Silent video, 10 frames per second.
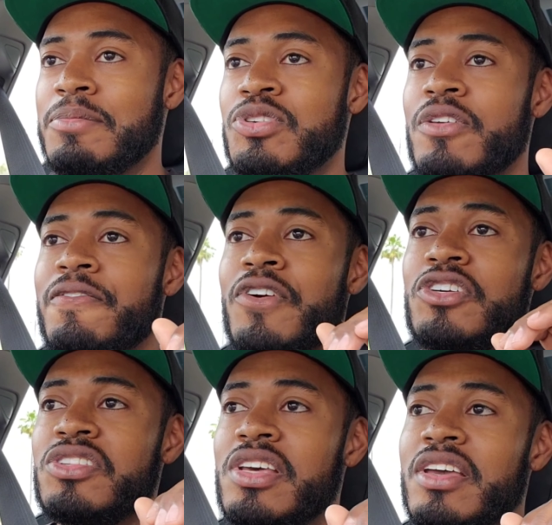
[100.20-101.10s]
So the
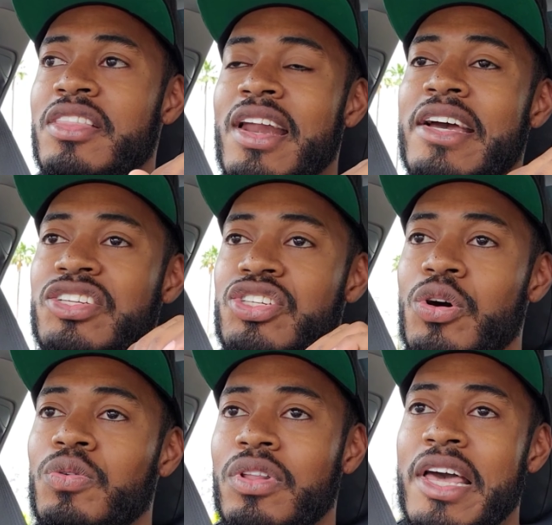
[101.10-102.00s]
first thing that I
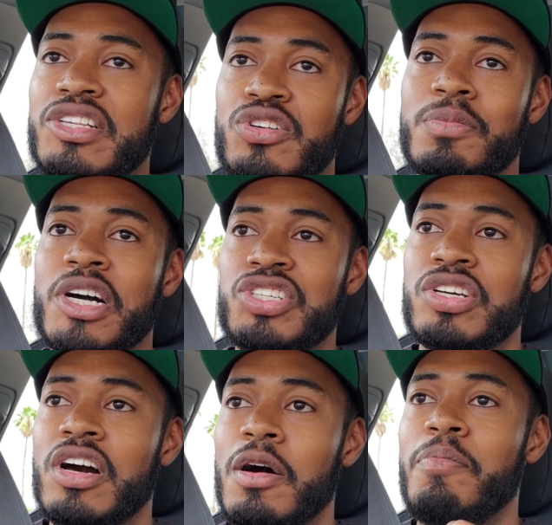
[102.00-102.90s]
don't like so
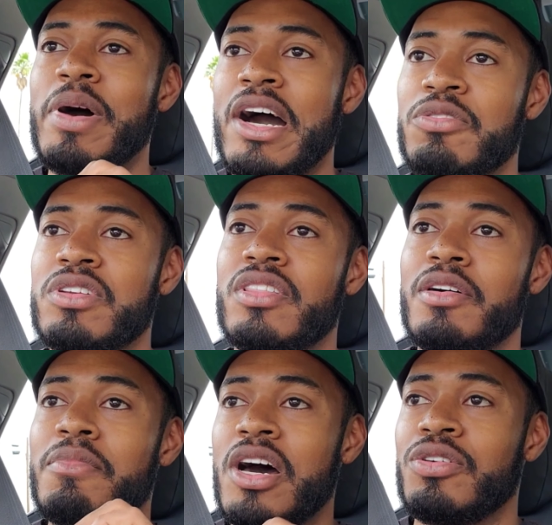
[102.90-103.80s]
much about
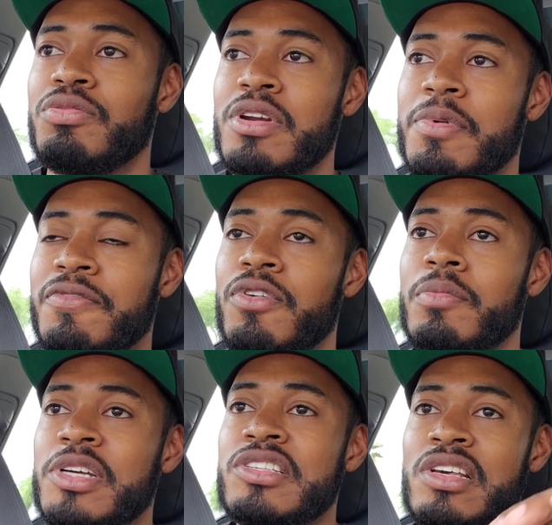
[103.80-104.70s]
the Model 3
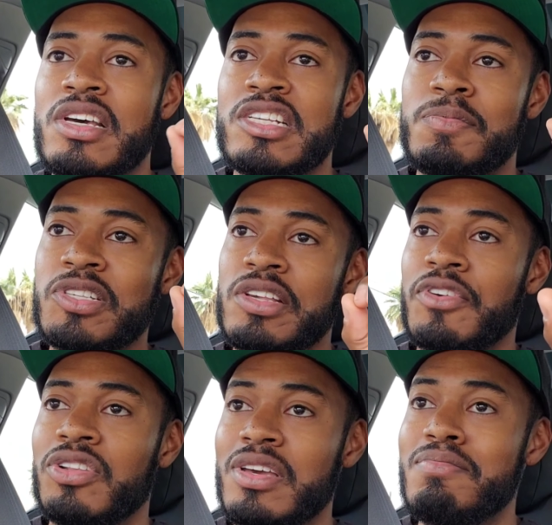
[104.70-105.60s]
Performance,
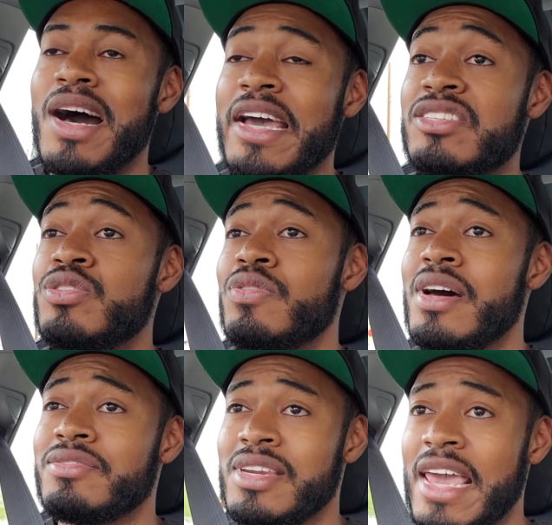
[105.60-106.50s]
specifically my
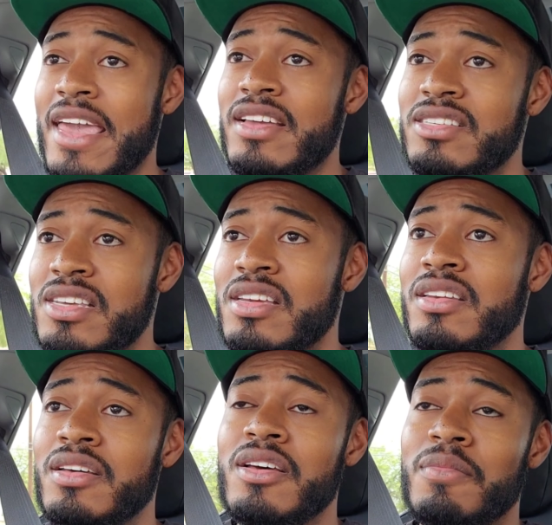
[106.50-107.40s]

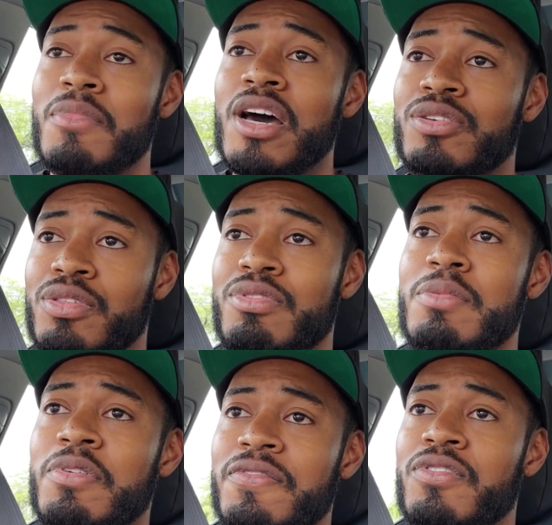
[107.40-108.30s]
2018 Model
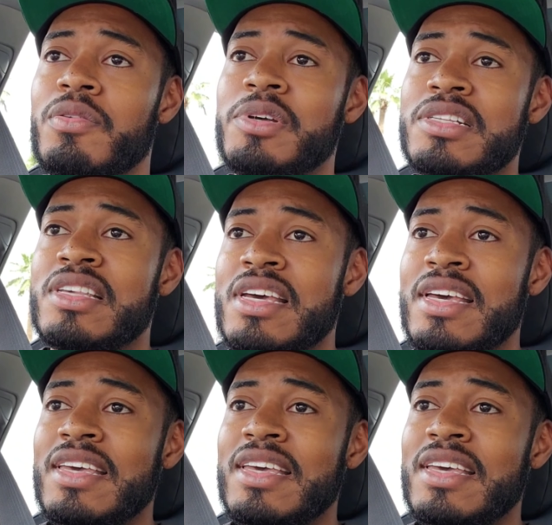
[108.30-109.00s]
3 Performance,